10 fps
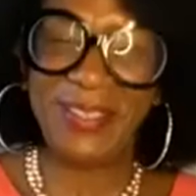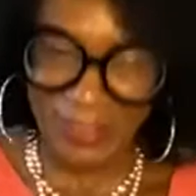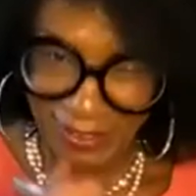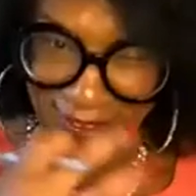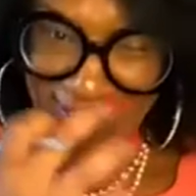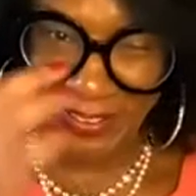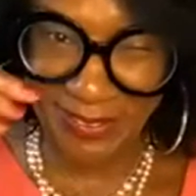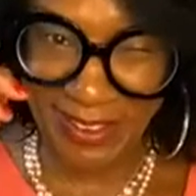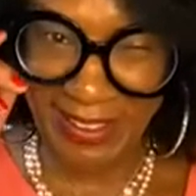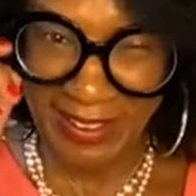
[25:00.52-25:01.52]
you hear this,
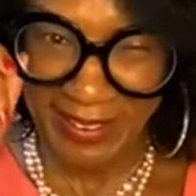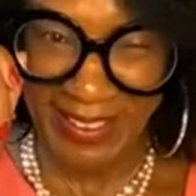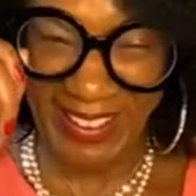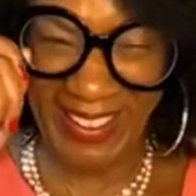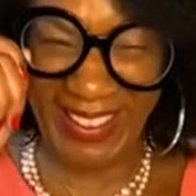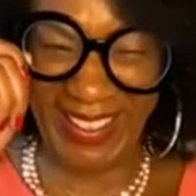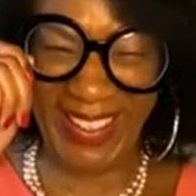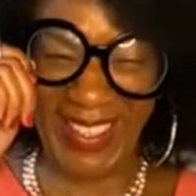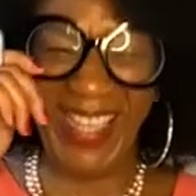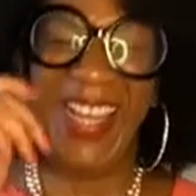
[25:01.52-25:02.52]
right?
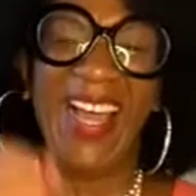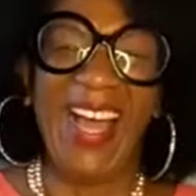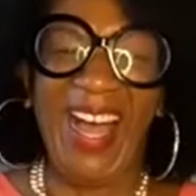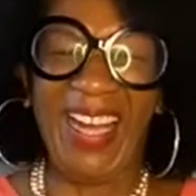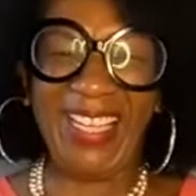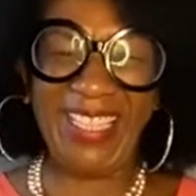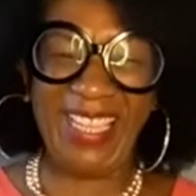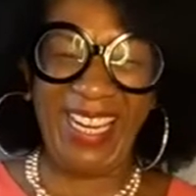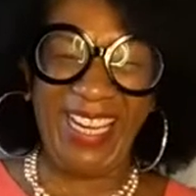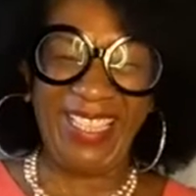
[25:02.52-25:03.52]
All
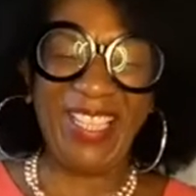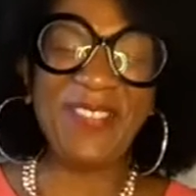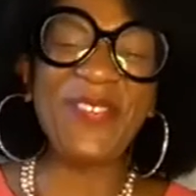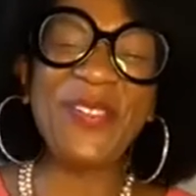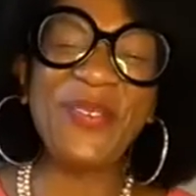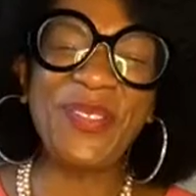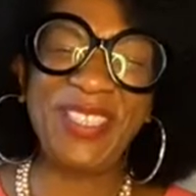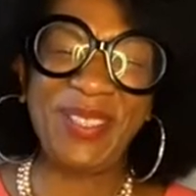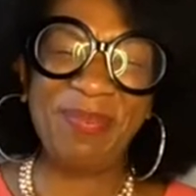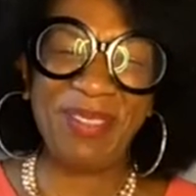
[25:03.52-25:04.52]
right. If you
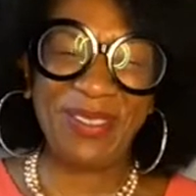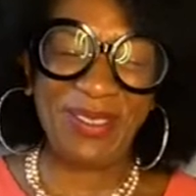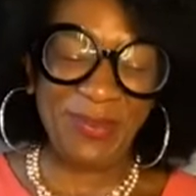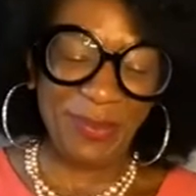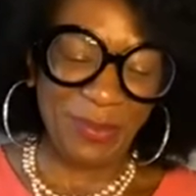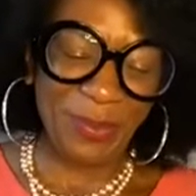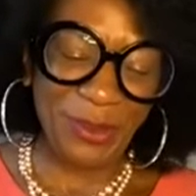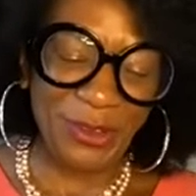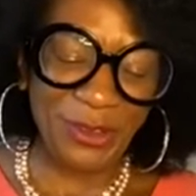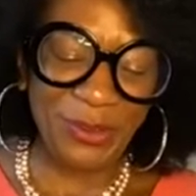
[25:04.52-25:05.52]
will, Mona,
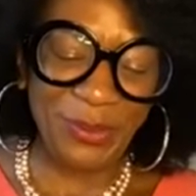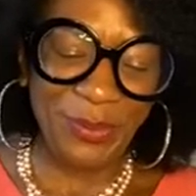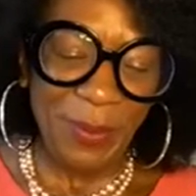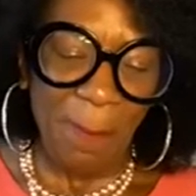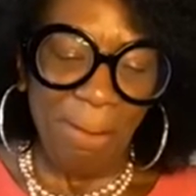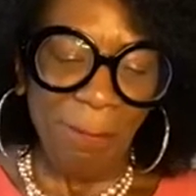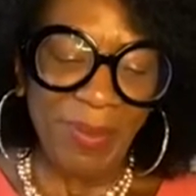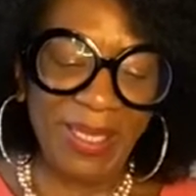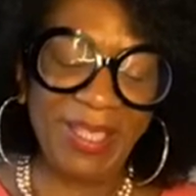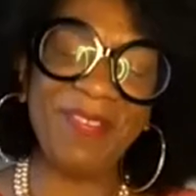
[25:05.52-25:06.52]
would you
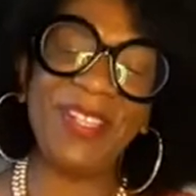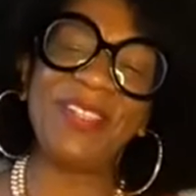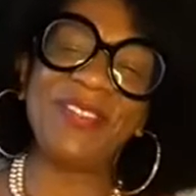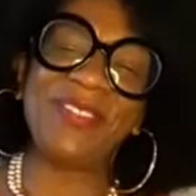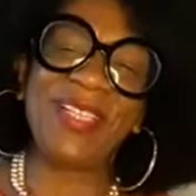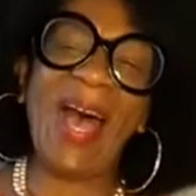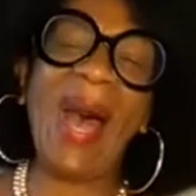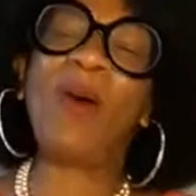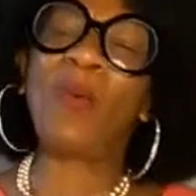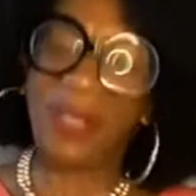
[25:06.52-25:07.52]
give us
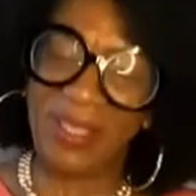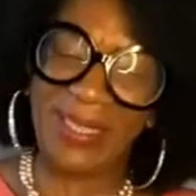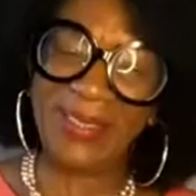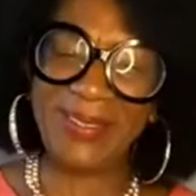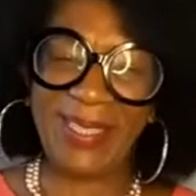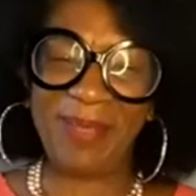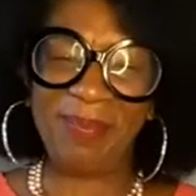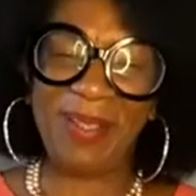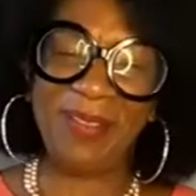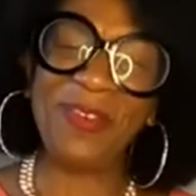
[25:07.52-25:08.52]
our
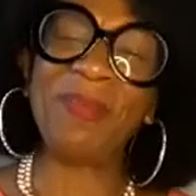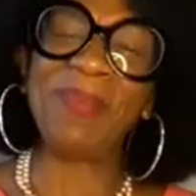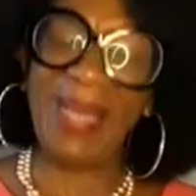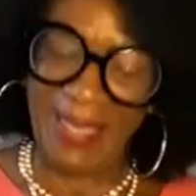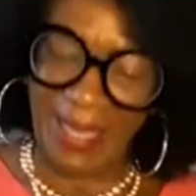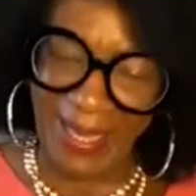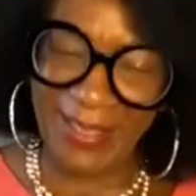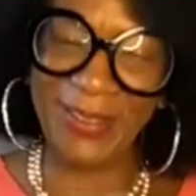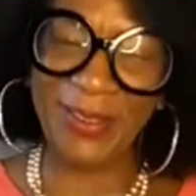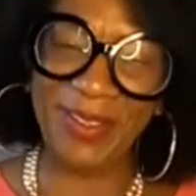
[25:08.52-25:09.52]
assignment from an
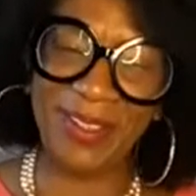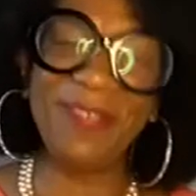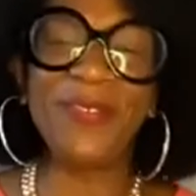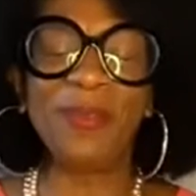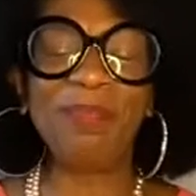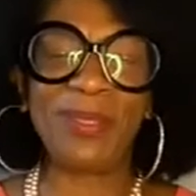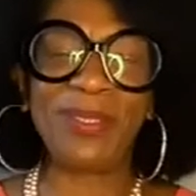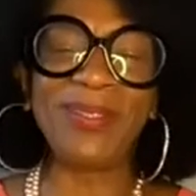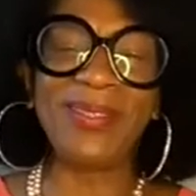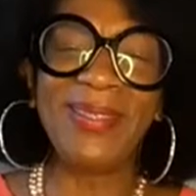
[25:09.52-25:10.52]
excerpt of your
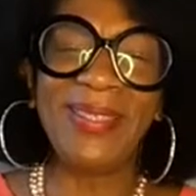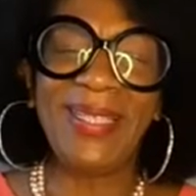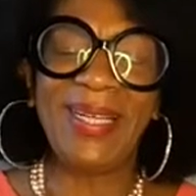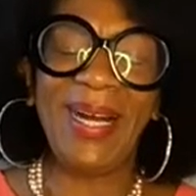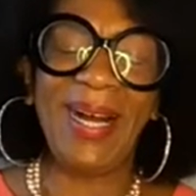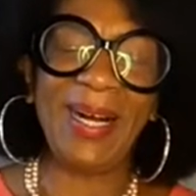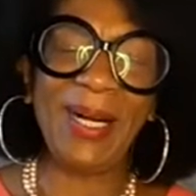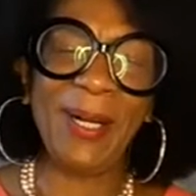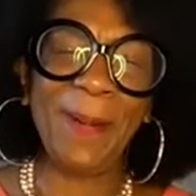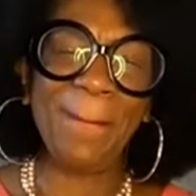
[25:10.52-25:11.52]
book?
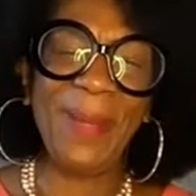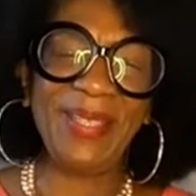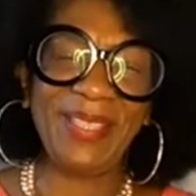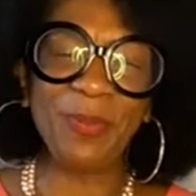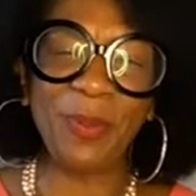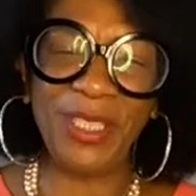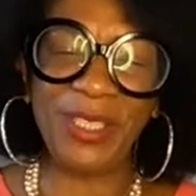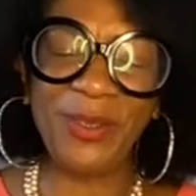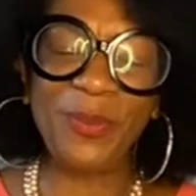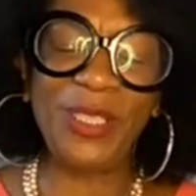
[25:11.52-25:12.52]
And this
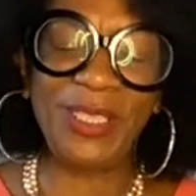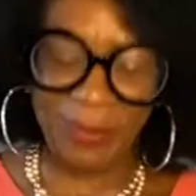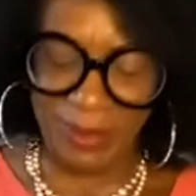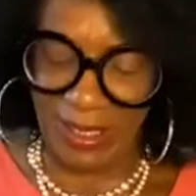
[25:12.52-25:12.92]
particular one,